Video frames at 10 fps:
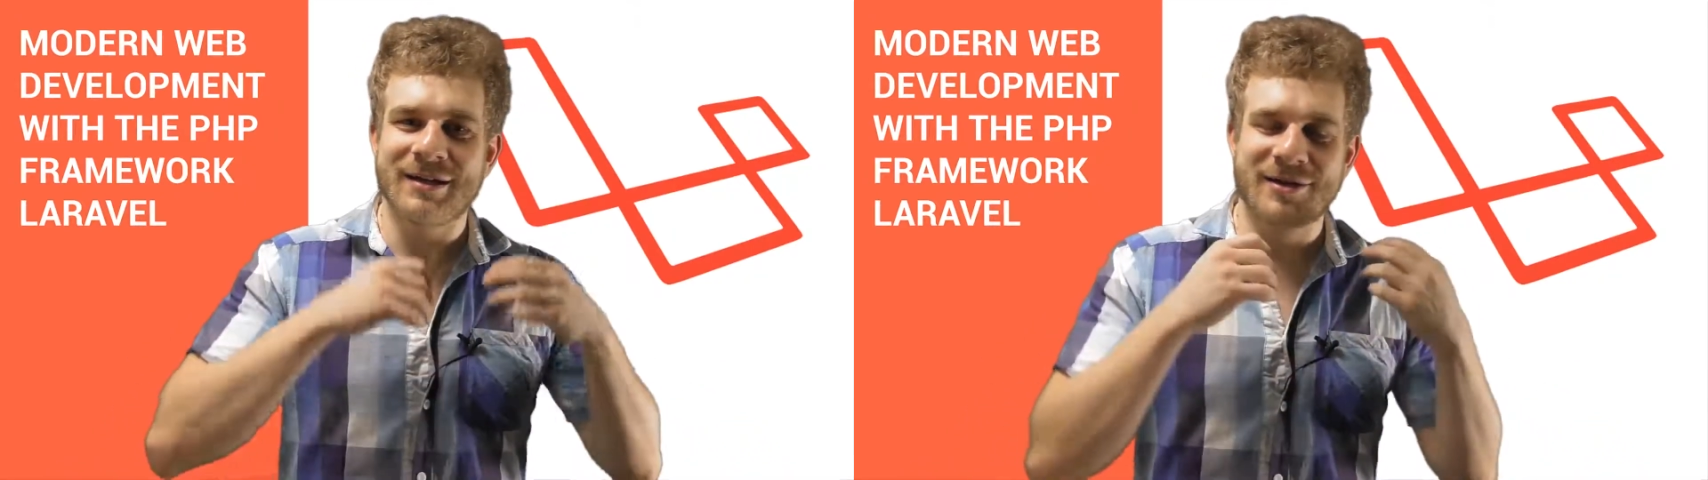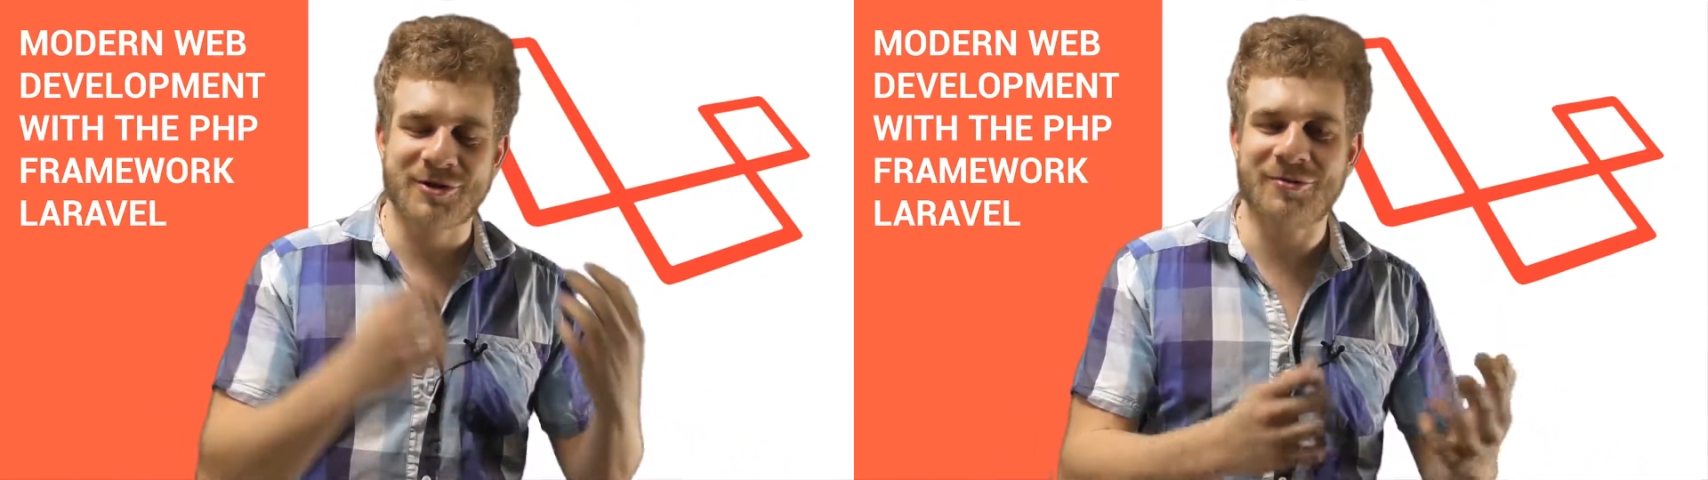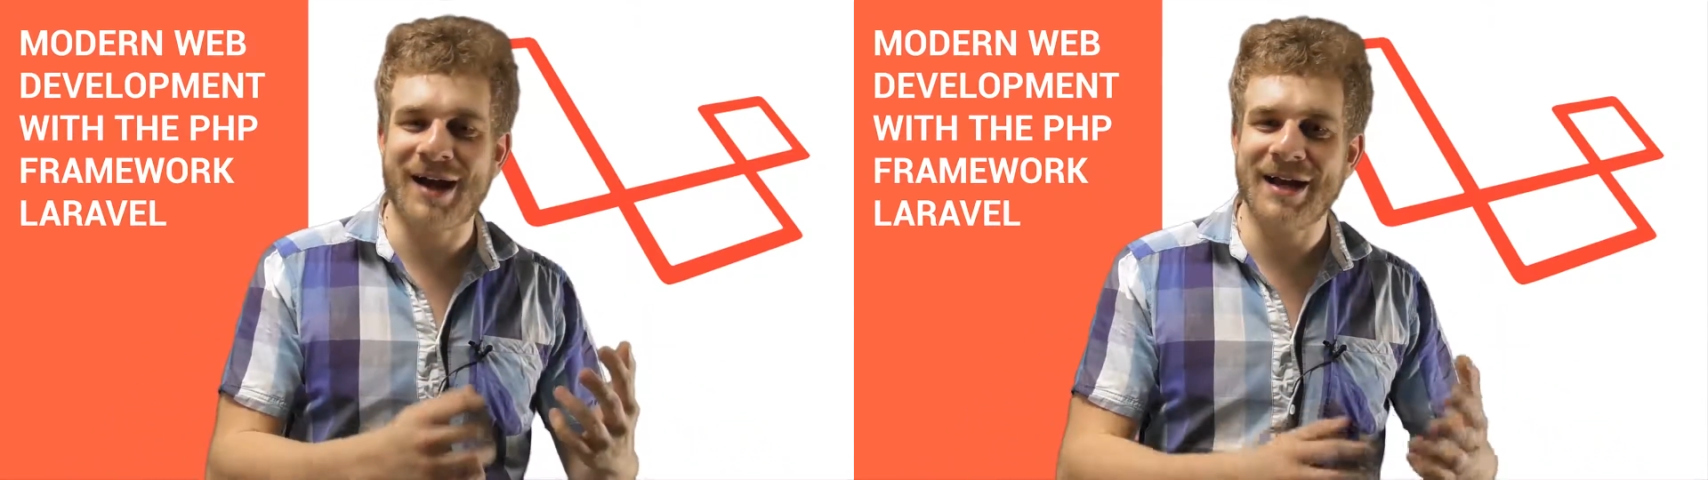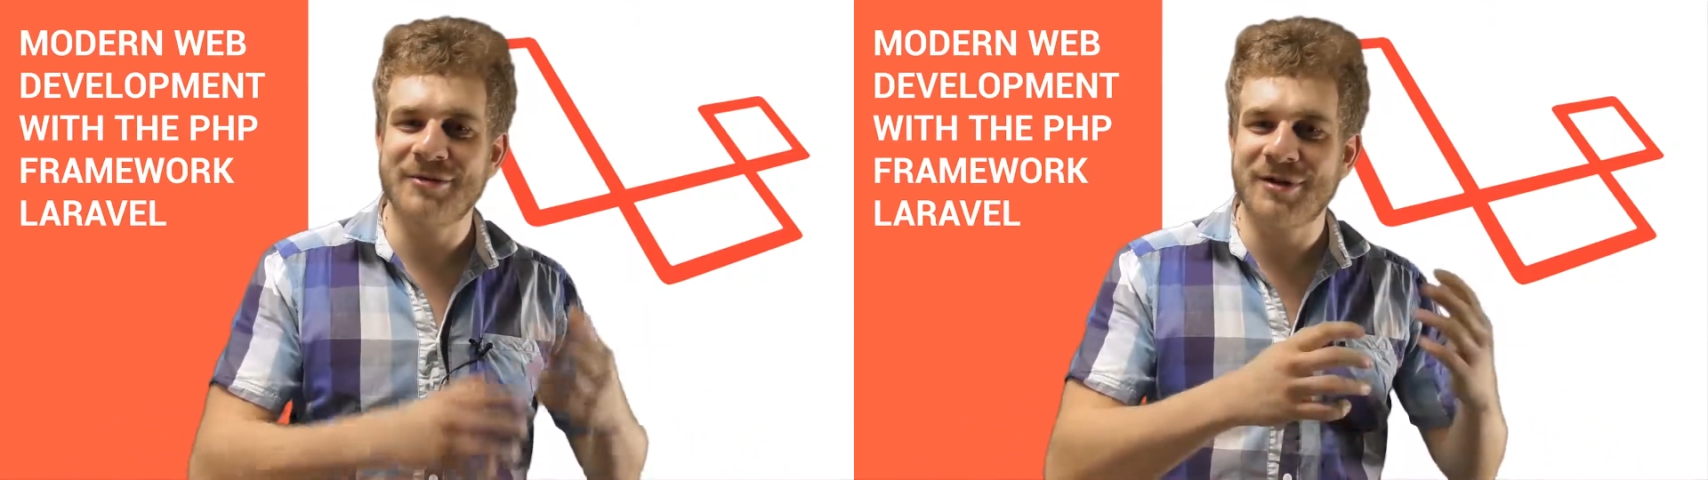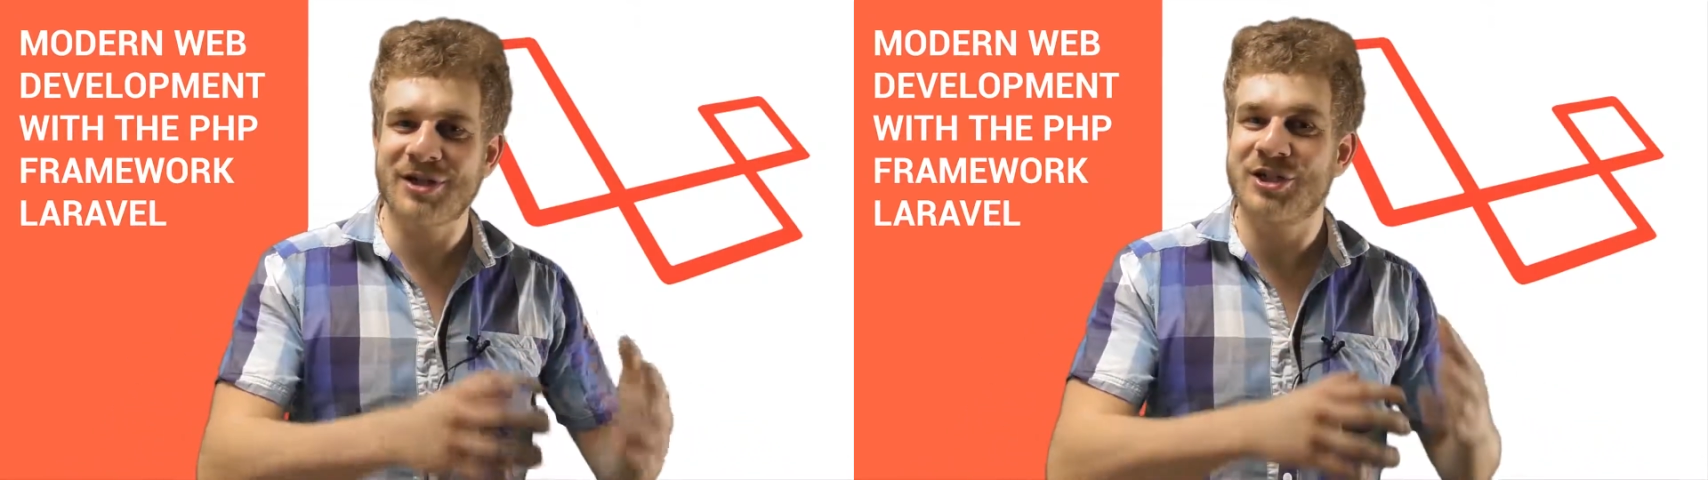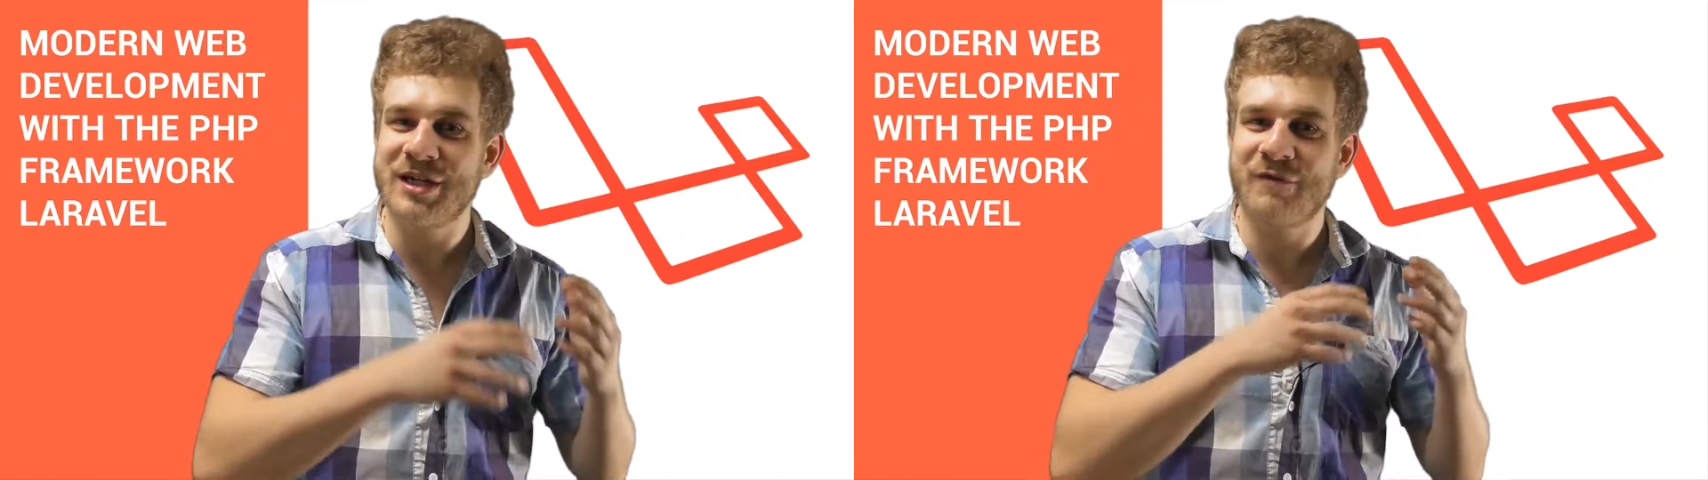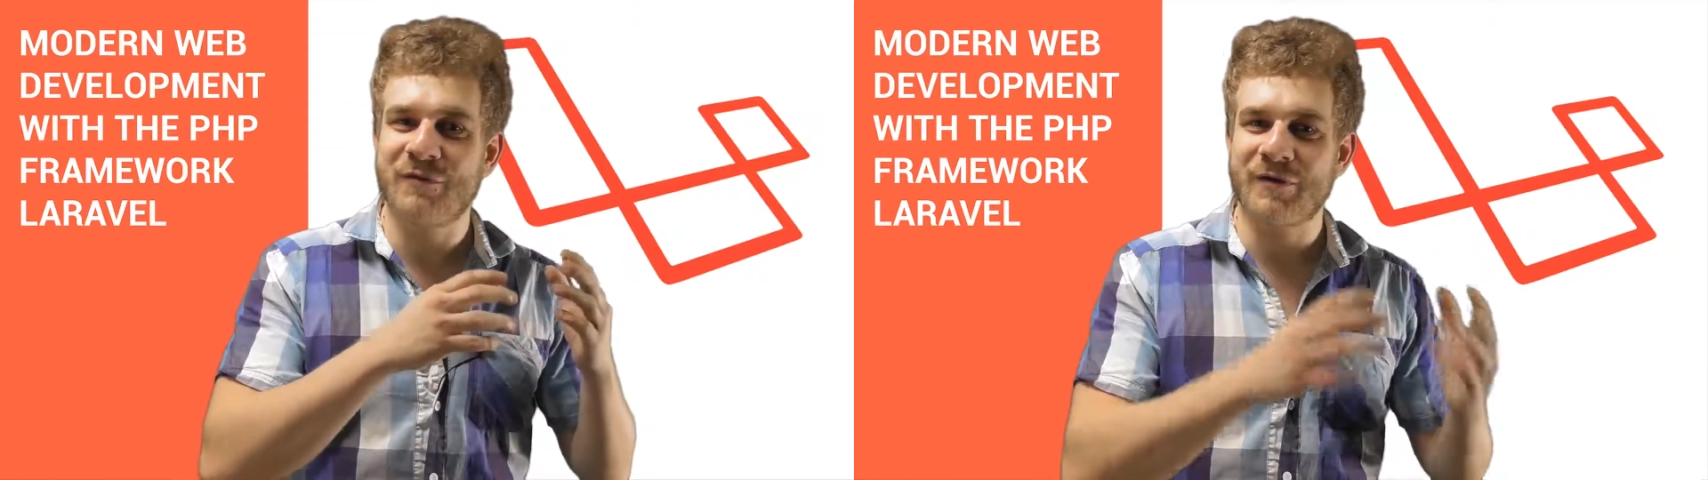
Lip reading: try to achieve